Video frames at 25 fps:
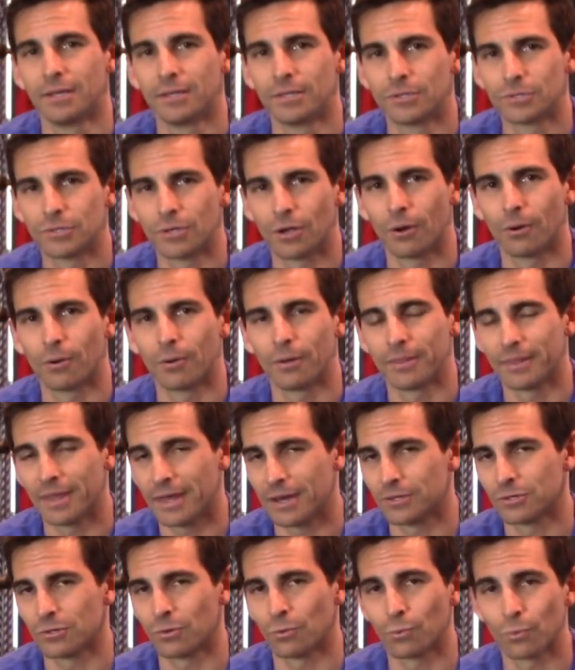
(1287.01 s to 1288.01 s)
So, and
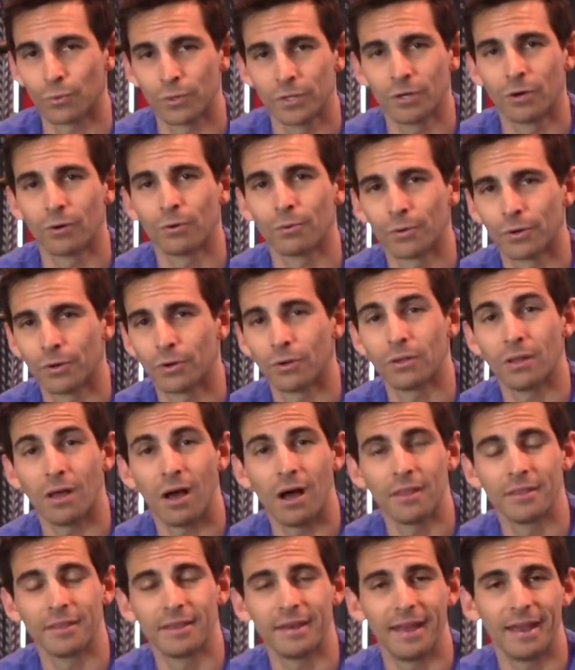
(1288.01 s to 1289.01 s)
that is a real, real
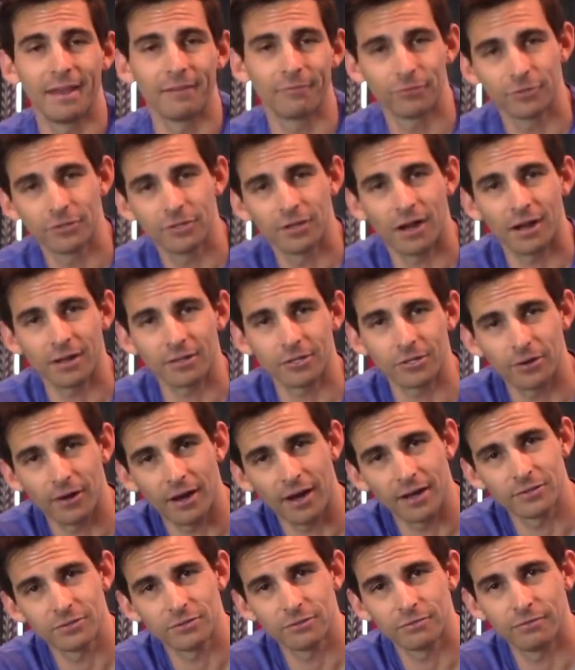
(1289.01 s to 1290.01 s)
law that every doctor
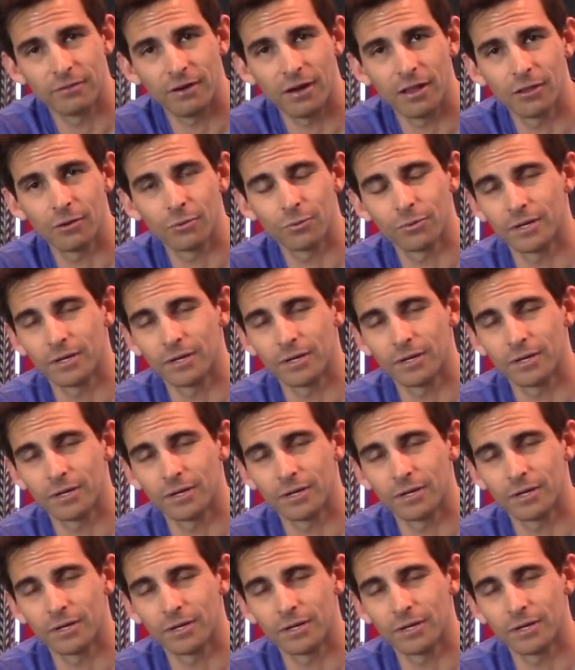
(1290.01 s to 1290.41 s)
has to follow.